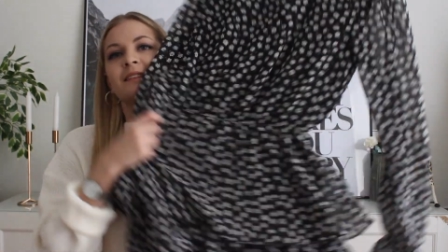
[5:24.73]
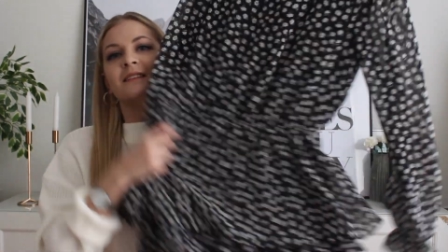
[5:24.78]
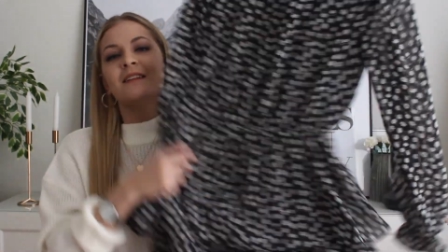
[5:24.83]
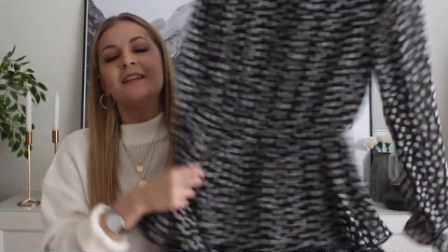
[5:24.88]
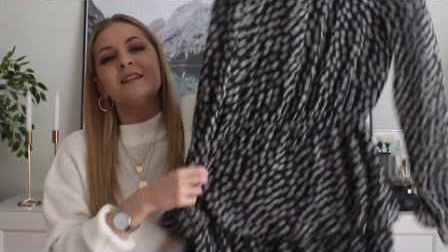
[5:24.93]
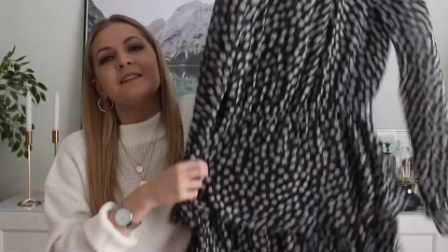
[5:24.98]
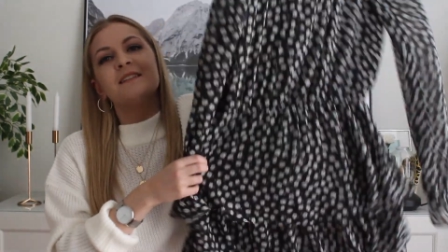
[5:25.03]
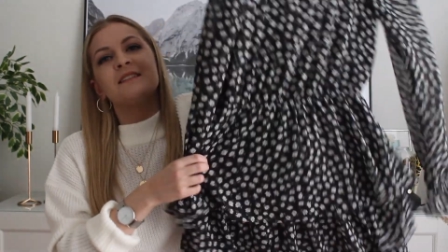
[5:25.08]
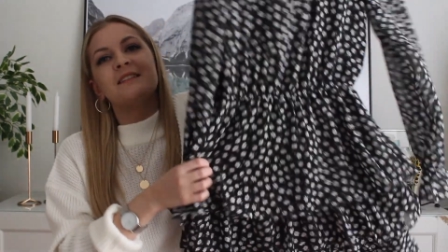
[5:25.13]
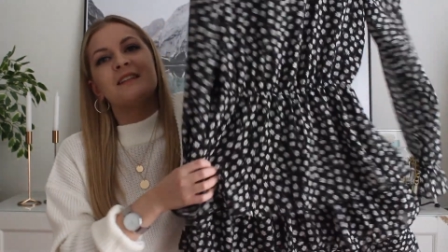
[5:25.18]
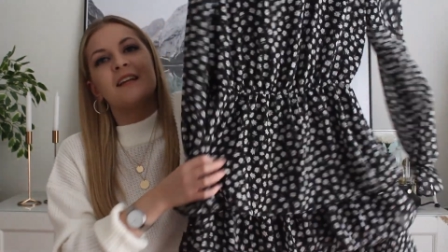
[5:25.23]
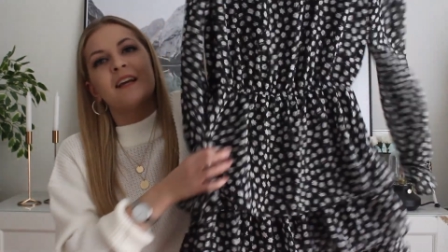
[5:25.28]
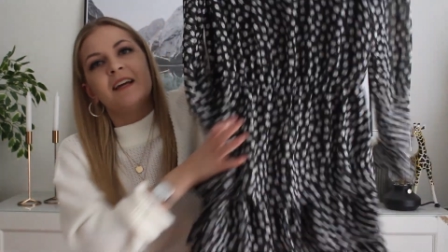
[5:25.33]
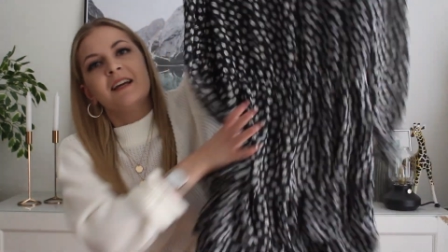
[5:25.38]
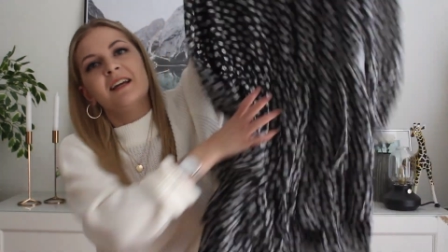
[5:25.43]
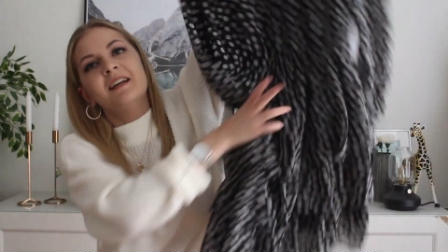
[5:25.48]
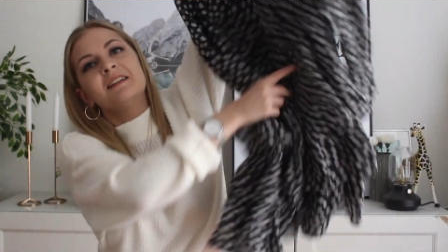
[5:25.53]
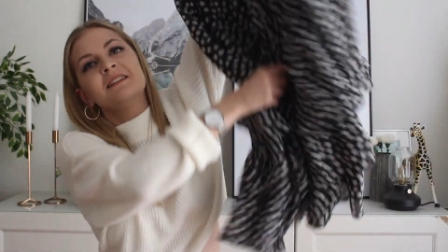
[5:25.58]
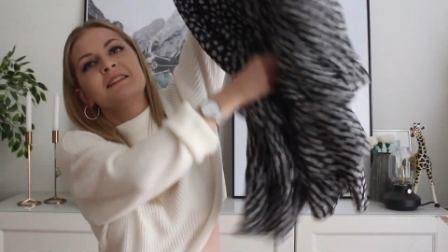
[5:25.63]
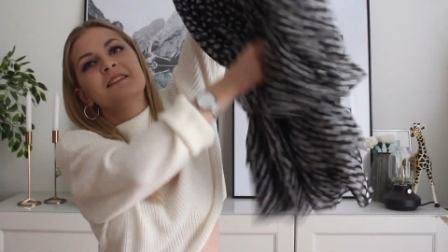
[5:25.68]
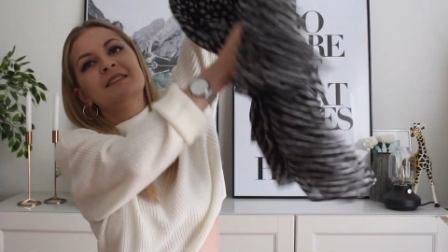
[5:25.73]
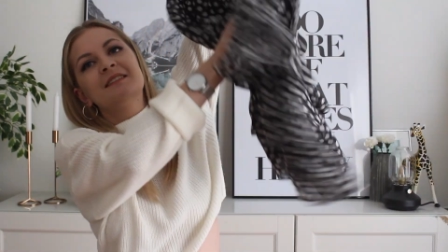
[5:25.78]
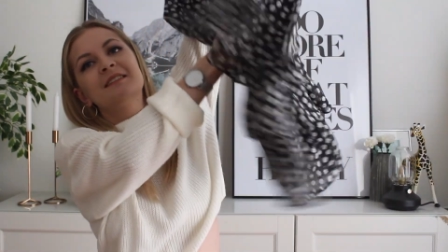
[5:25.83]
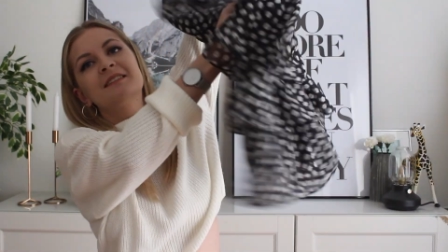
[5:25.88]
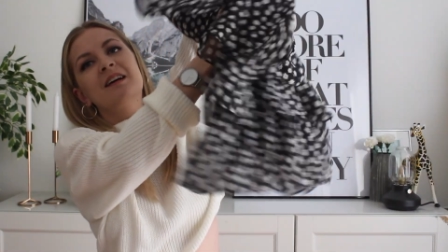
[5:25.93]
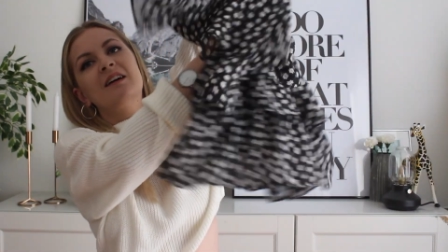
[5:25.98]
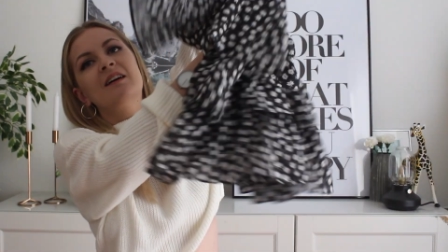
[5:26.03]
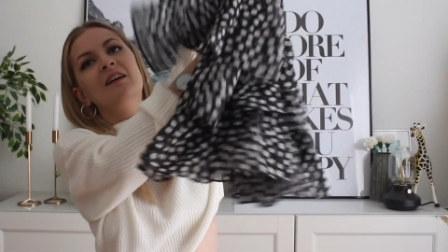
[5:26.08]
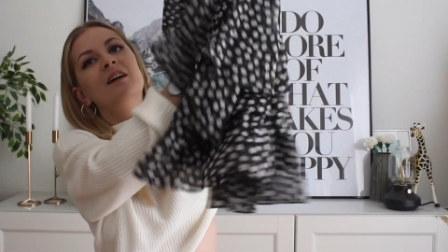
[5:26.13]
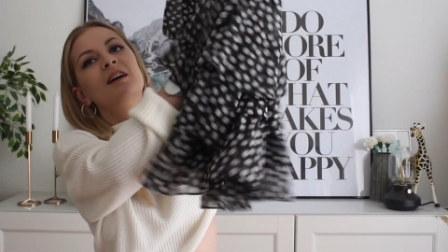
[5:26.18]
This is
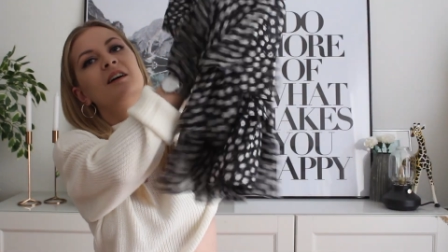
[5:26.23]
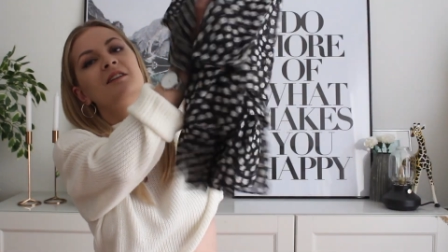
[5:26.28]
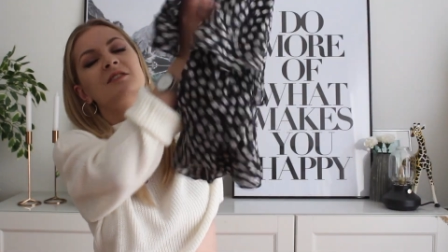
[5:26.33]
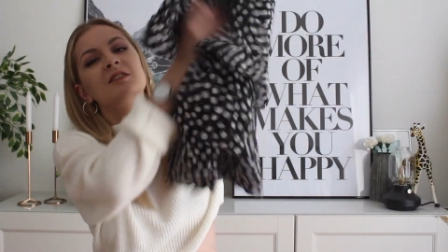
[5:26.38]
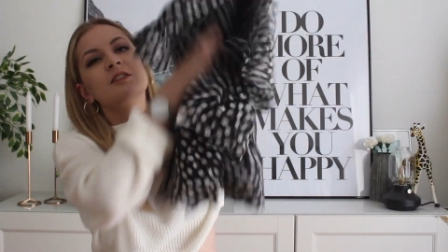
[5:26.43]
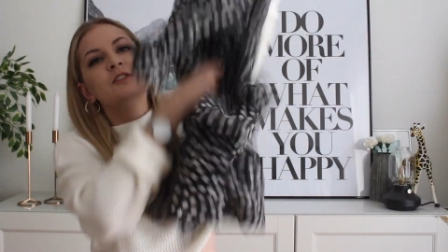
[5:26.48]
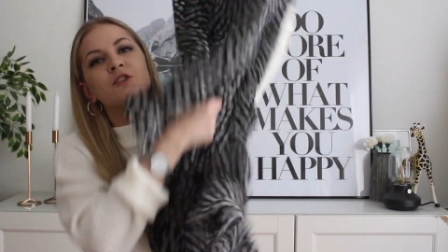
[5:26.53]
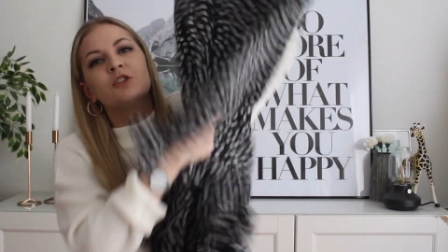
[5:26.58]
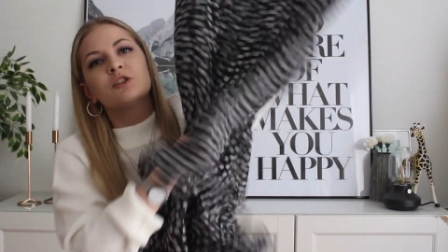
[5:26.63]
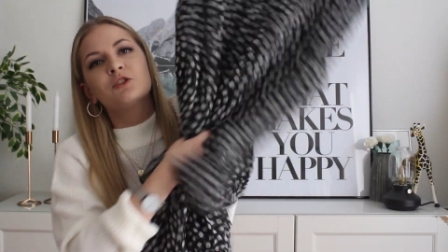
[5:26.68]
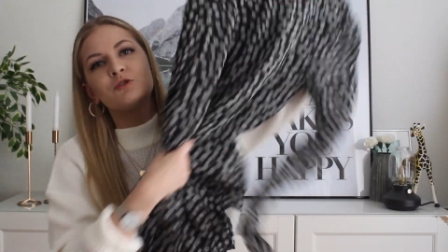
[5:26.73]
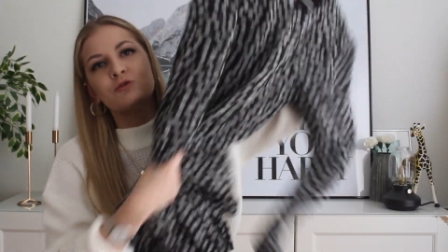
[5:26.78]
oh such a